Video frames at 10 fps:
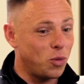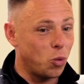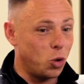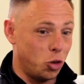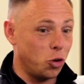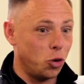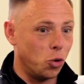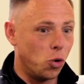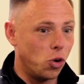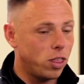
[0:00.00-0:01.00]
we do
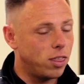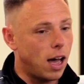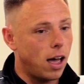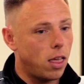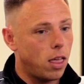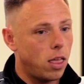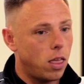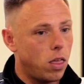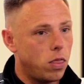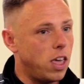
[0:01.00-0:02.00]
know that
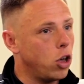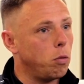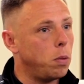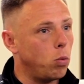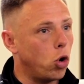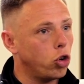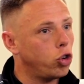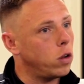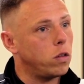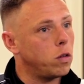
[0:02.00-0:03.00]
they could be
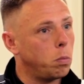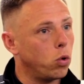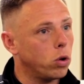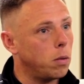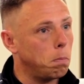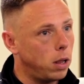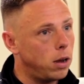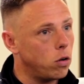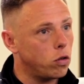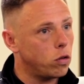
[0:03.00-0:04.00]
watching and supporting
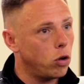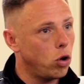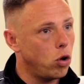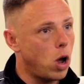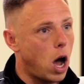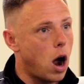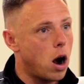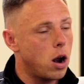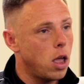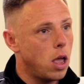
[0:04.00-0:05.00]
players who are